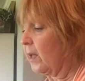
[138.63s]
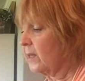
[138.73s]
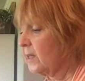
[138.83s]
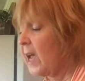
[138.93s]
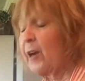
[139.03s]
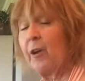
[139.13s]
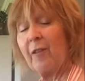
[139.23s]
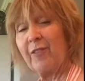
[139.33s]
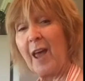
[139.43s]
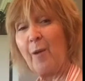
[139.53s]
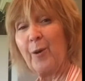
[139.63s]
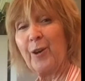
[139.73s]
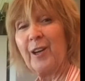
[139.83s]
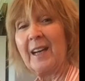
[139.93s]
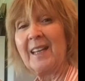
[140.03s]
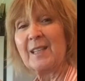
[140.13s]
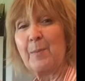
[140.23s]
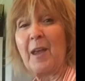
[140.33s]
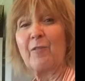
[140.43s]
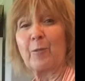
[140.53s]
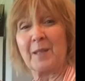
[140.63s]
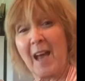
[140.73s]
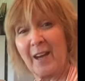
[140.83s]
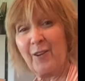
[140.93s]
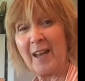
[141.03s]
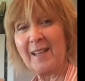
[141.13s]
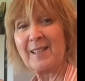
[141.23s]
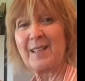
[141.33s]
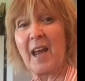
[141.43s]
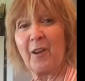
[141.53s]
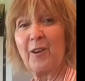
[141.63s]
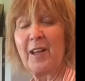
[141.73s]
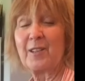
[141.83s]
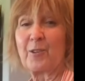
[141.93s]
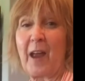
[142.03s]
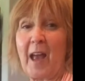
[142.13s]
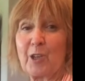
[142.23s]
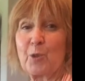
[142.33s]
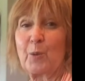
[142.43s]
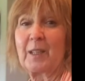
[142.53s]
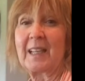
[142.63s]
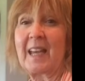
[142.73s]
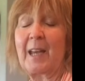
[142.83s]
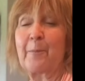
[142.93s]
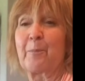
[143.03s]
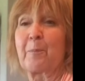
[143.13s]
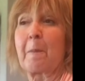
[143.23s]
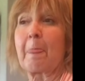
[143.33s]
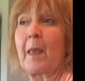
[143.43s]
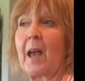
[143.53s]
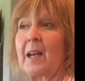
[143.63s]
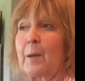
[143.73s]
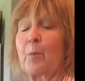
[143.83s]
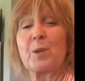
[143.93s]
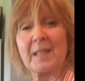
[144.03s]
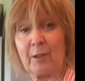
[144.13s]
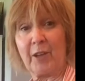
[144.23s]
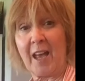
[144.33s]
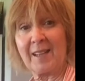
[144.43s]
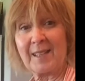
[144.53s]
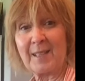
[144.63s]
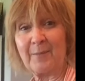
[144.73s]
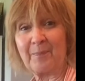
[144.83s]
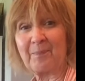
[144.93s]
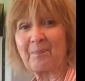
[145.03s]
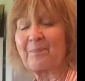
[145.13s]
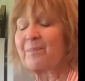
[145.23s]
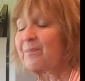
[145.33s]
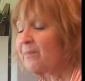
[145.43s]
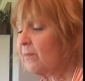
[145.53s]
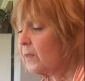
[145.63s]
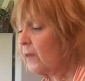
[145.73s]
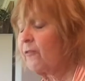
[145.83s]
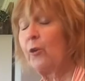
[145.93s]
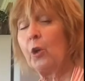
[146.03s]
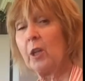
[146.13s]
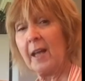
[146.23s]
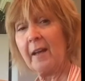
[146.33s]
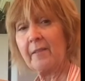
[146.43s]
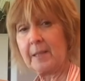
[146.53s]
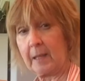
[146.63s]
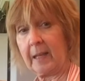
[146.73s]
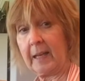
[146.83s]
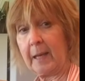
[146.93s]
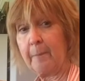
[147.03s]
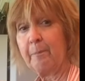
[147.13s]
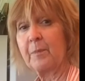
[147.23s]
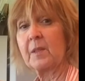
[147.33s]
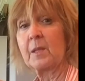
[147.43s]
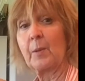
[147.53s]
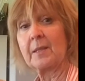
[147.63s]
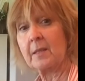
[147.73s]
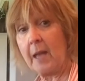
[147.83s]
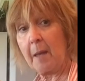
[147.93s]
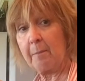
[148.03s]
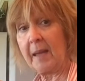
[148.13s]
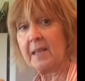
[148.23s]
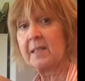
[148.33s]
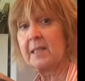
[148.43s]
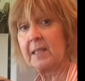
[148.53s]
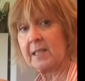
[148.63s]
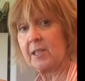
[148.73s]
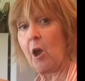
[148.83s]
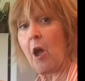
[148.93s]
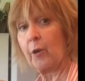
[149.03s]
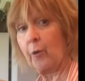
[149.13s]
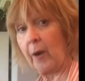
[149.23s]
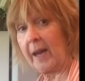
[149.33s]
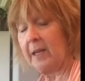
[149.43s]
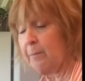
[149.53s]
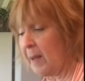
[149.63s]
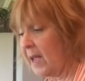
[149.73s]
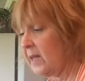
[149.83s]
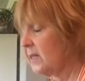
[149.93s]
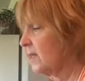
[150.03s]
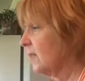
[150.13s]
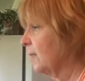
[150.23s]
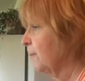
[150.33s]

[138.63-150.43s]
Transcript: Tigernut flour is made from tiger nuts. Tiger nuts are actually Brazil nuts, full of selenium. So it's nut-based, it is not grain-based.